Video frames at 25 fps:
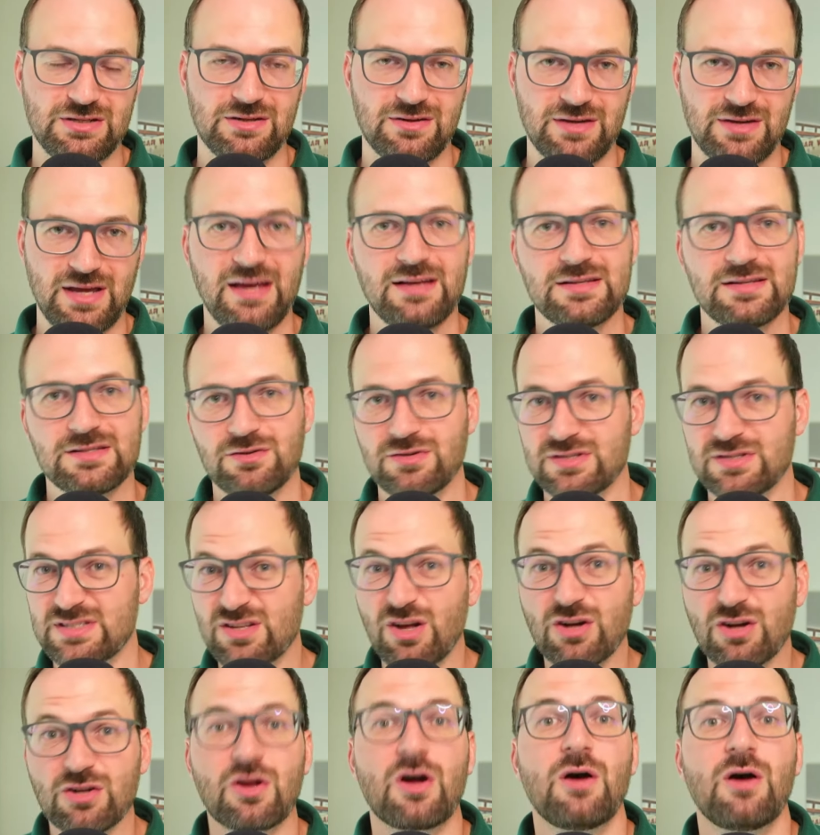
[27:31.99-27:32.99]
Okay, so it's
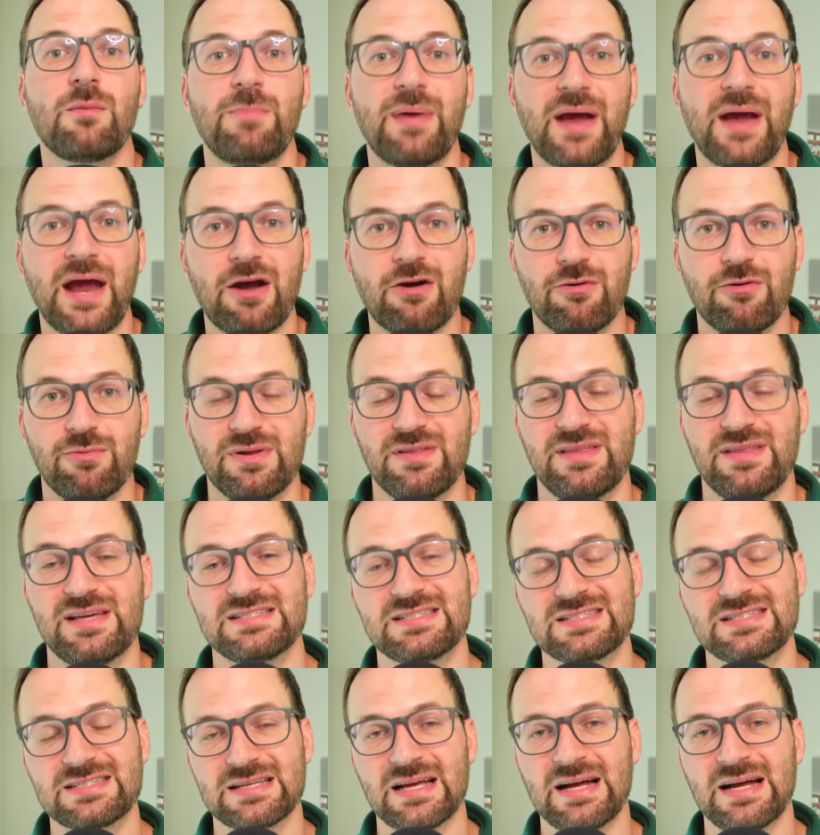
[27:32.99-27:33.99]
not comparable. This
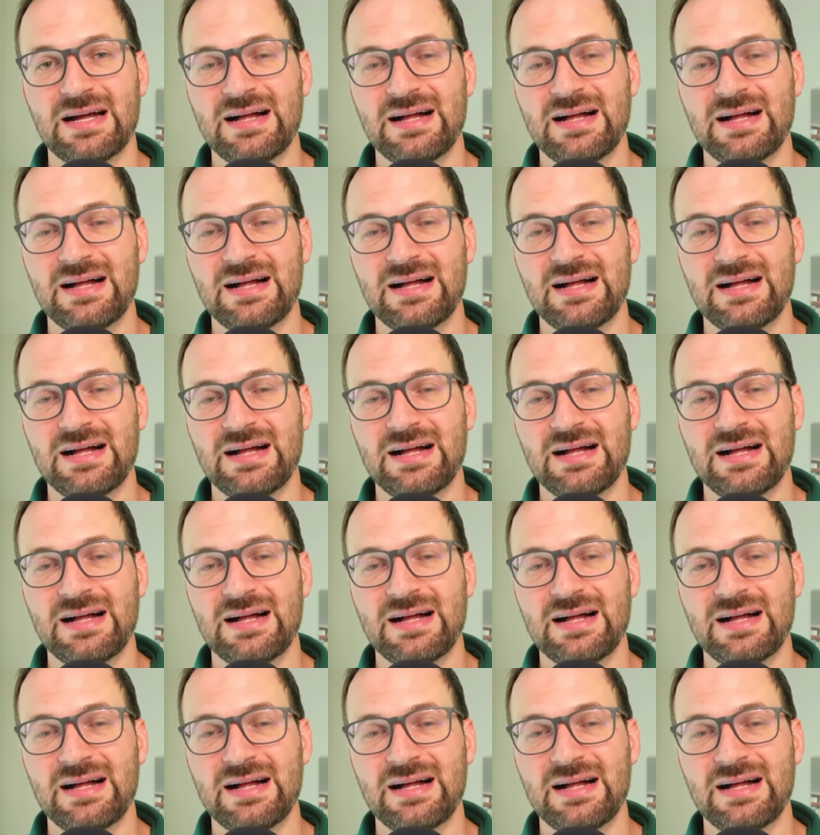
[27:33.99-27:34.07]
is